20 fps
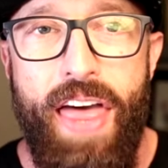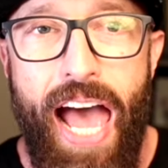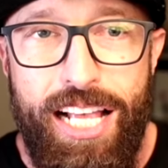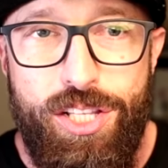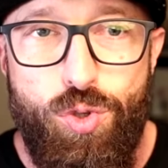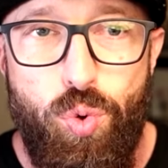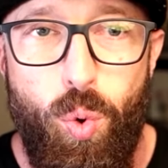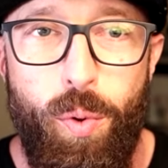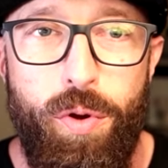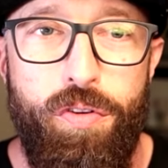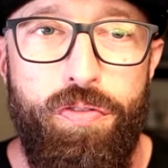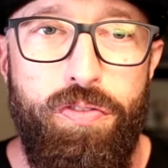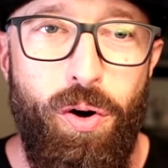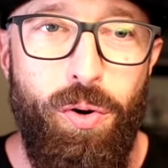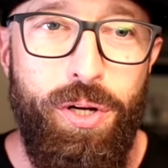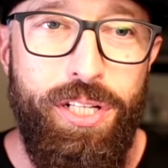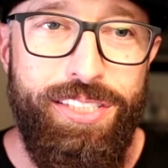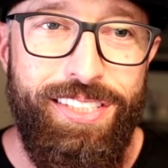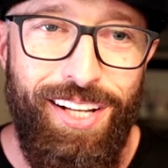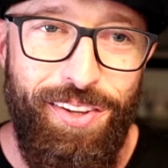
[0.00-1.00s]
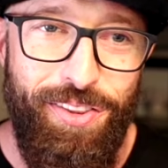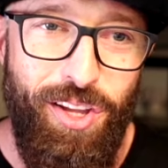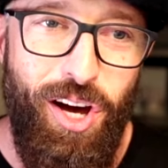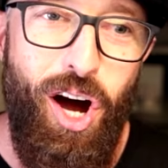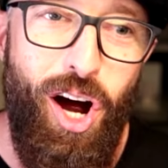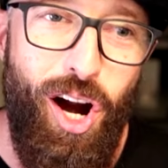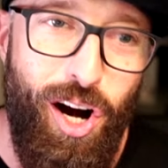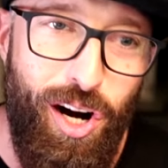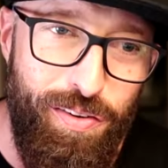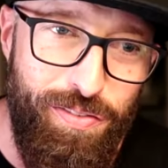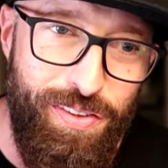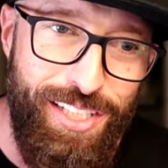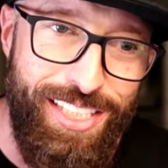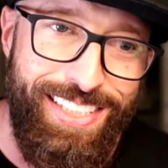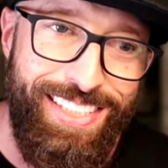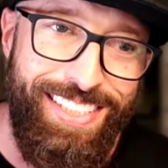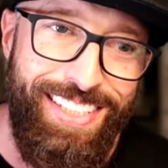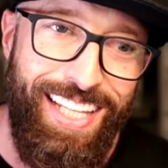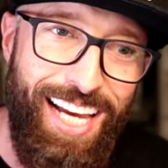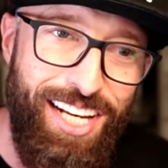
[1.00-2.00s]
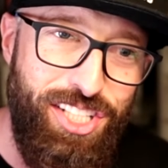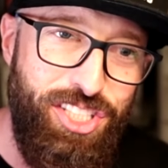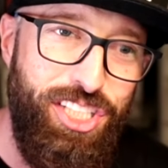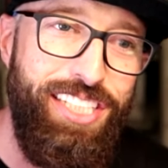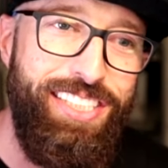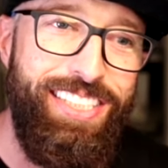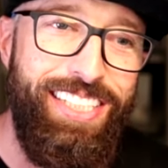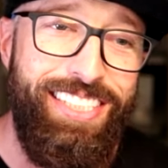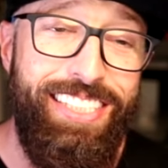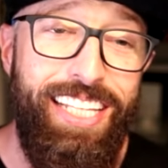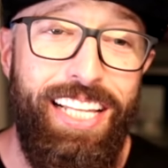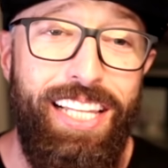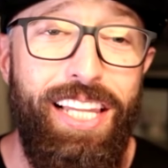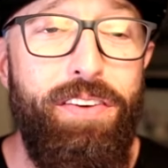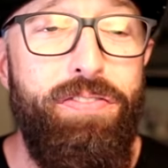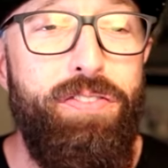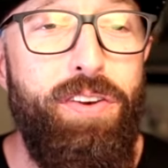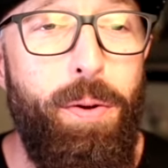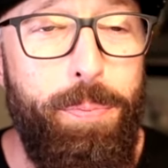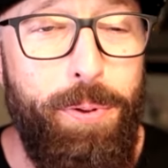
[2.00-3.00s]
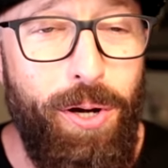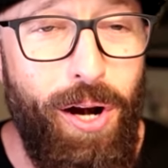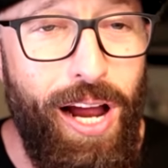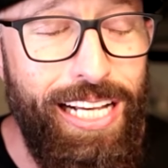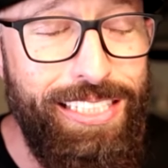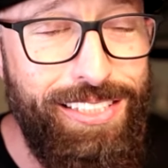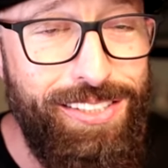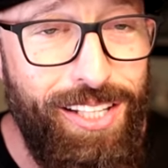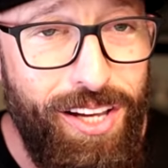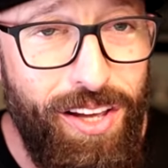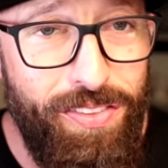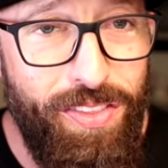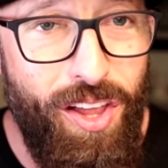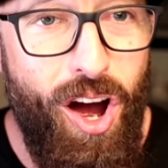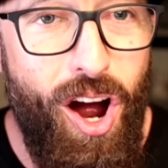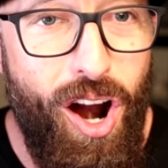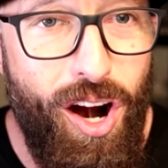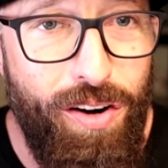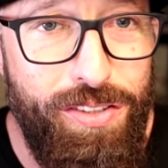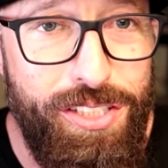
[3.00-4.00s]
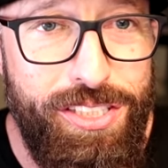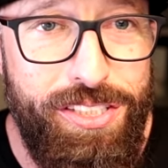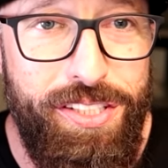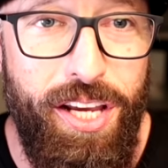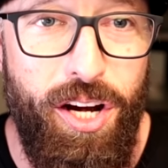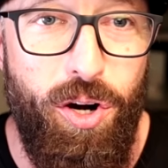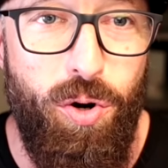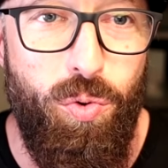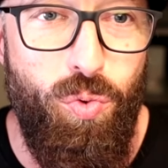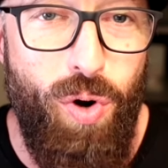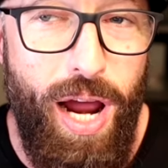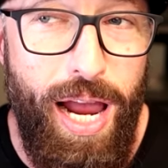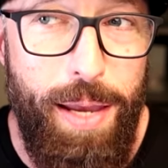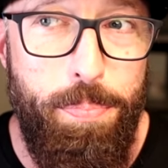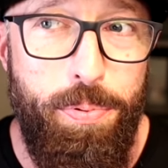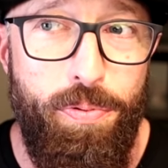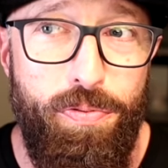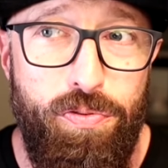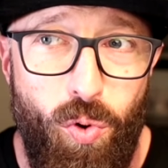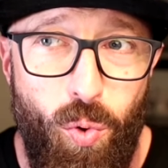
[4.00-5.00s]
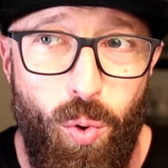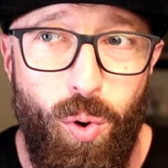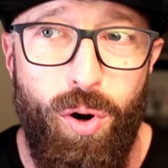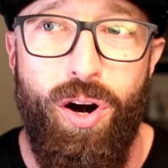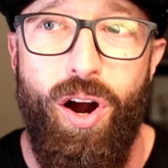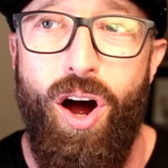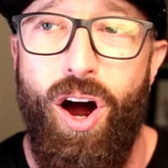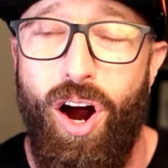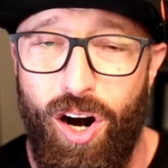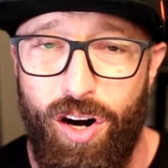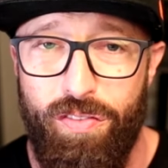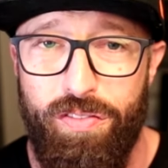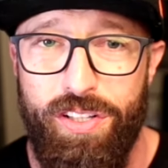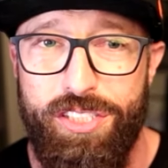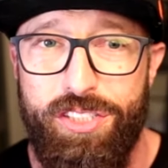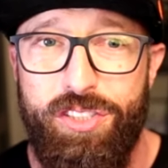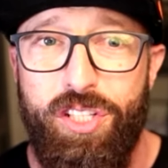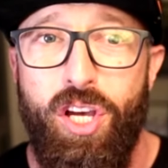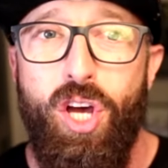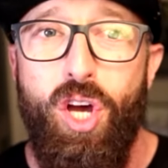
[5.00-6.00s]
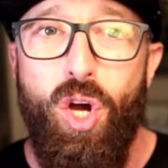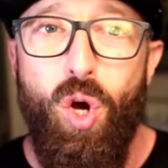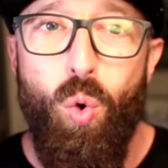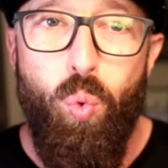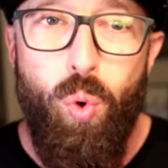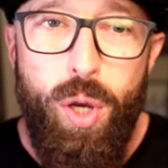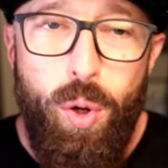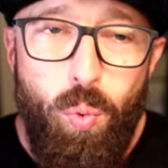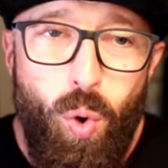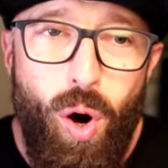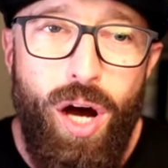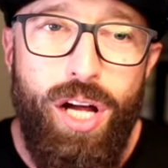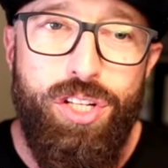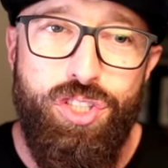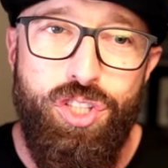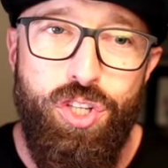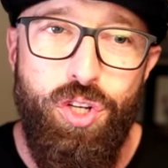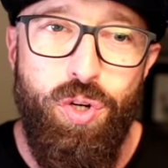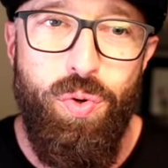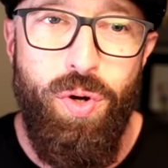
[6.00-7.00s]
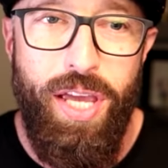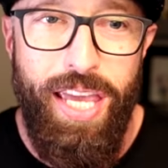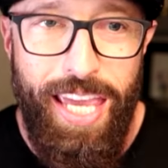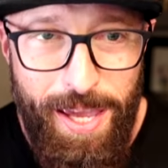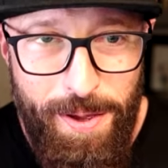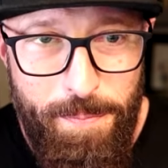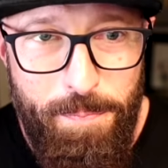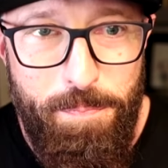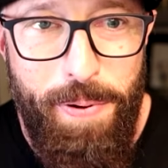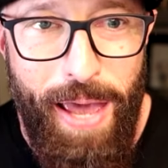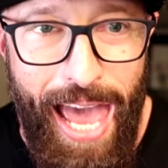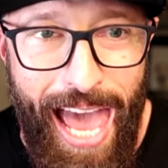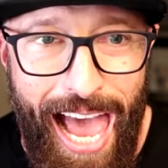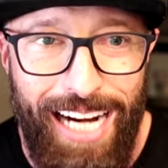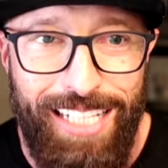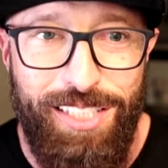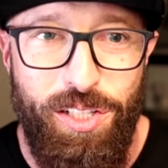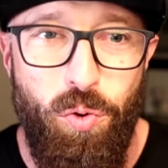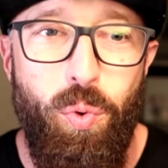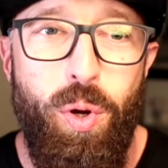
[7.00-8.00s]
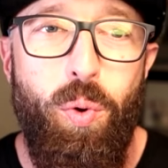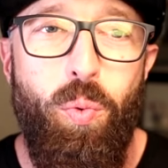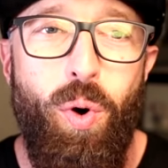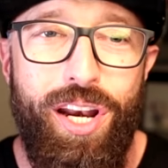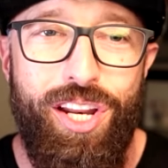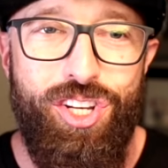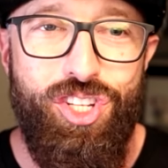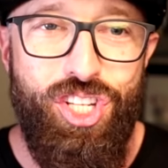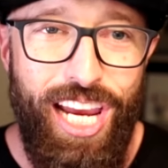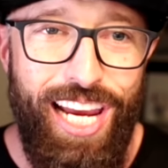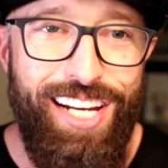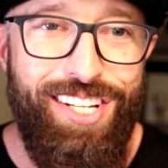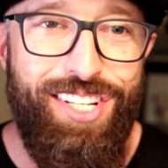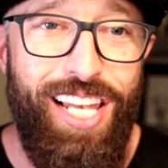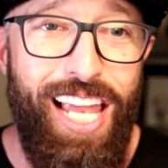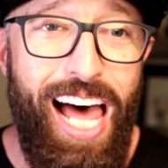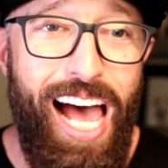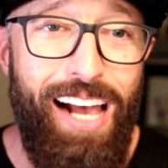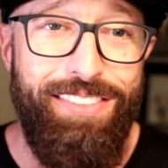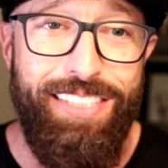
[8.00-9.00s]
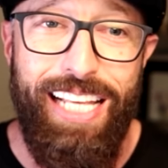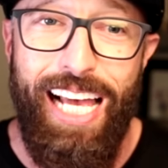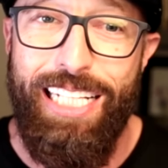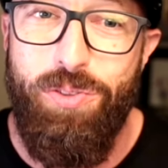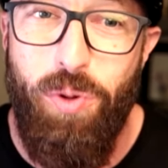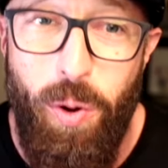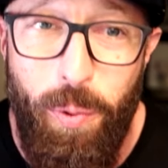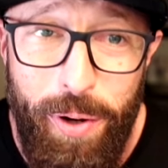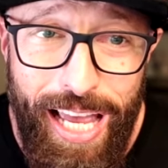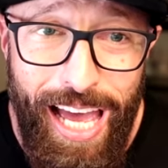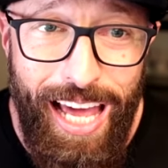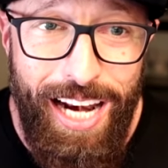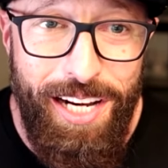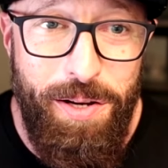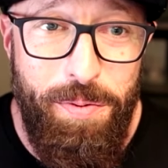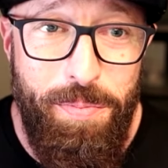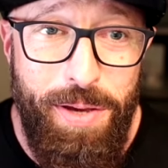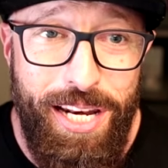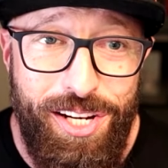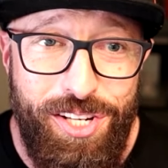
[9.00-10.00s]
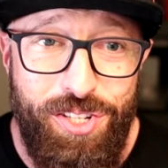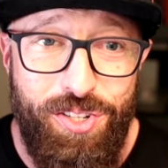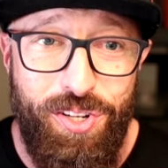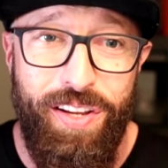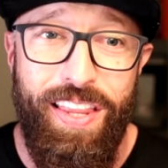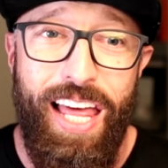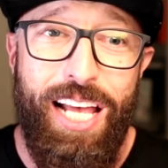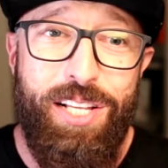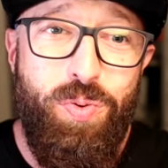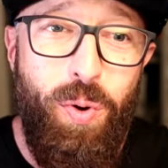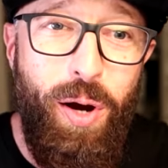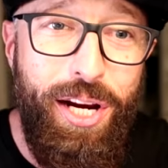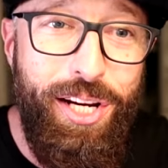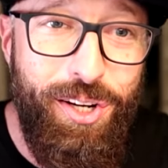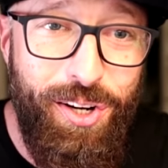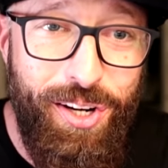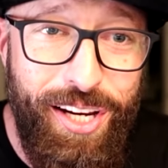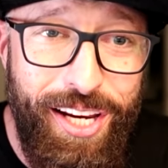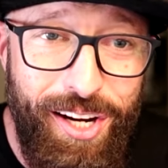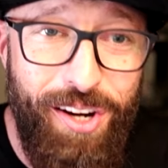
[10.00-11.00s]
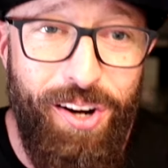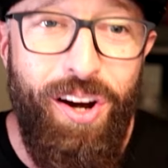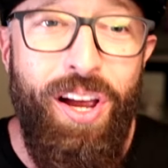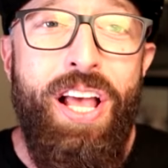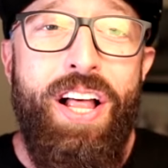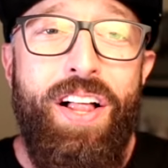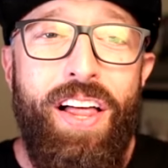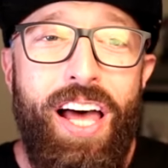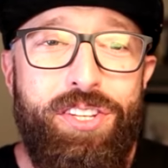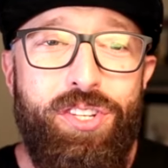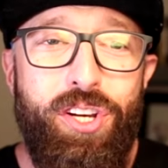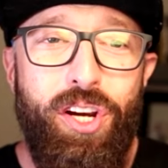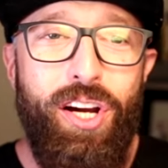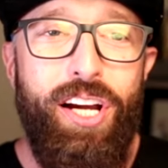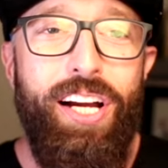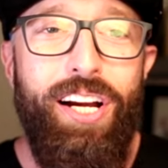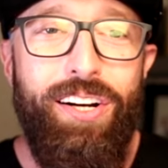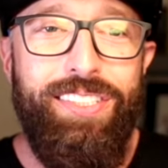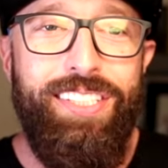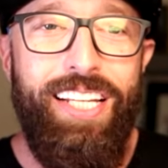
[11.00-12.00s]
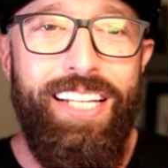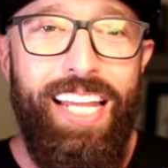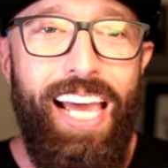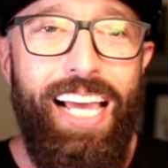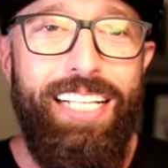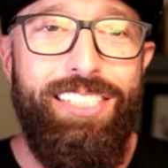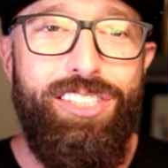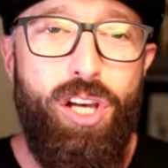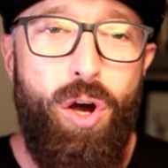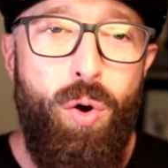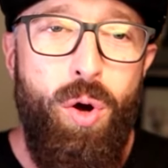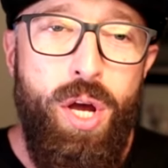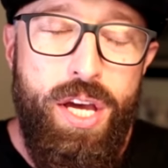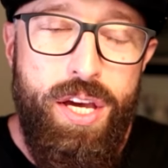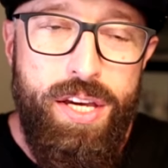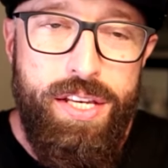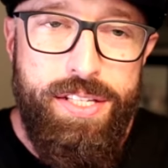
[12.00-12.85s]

that's where we focus on the harvest. Like Jesus said, lift up your eyes, look on the harvest, they are ripe for harvest. We want to impact and we want to change lives. That's why we got into ministry. That's why you're here. That's why you're here today. So